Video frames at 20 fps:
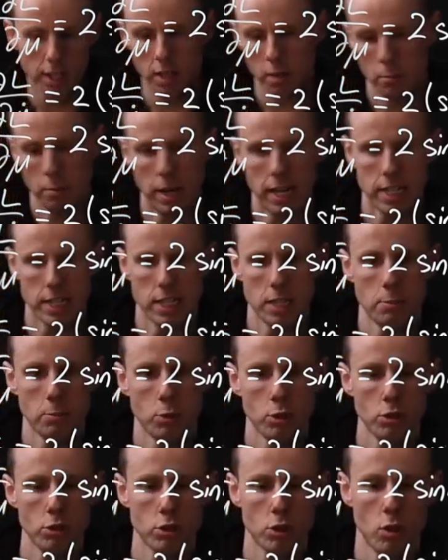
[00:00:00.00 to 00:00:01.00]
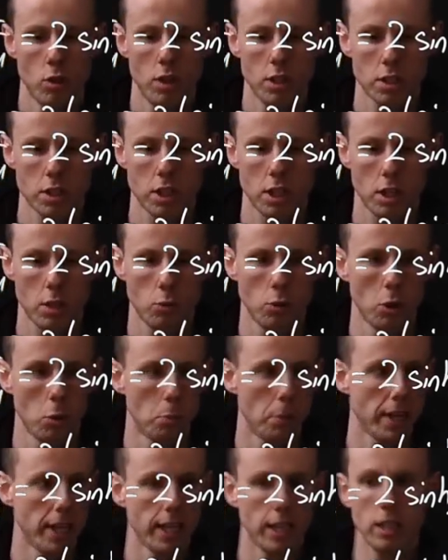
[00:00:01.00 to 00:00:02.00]
by d mu dot will
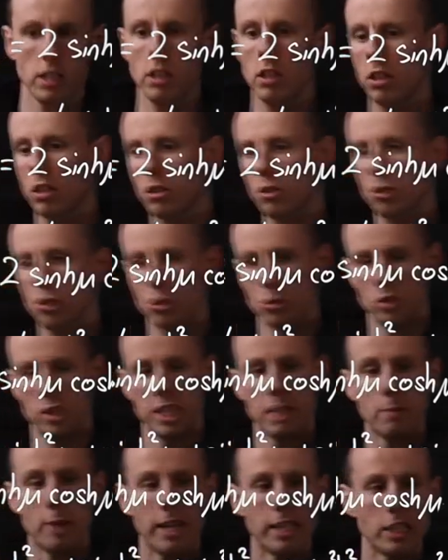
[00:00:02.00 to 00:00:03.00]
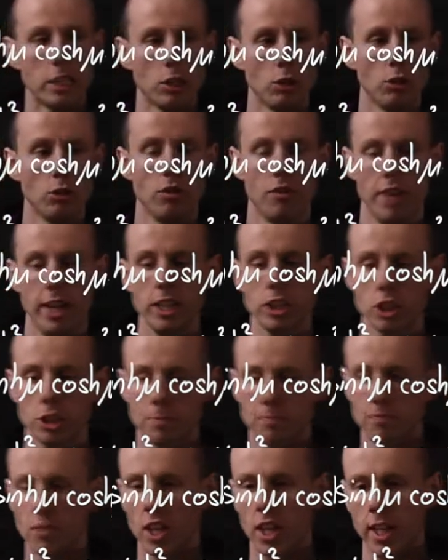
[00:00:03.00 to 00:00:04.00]
be, so d by du of
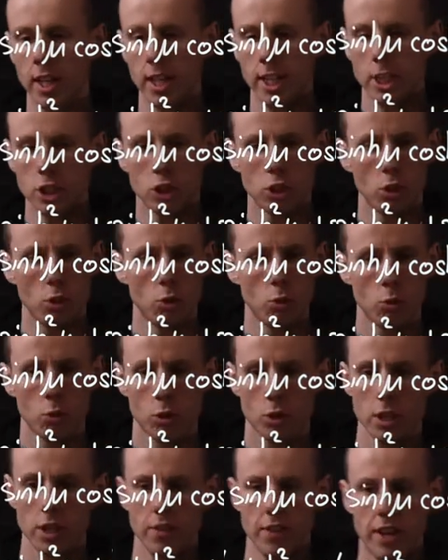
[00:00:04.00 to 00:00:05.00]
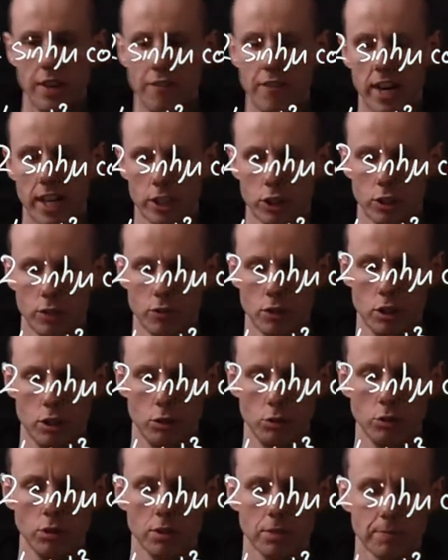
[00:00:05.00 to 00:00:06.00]
this. So we're going to have that factor of
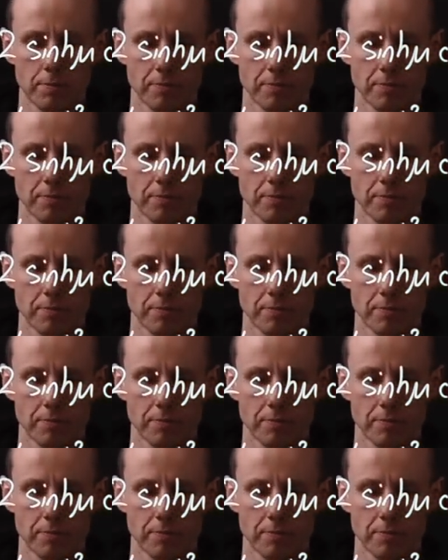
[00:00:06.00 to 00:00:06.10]
2.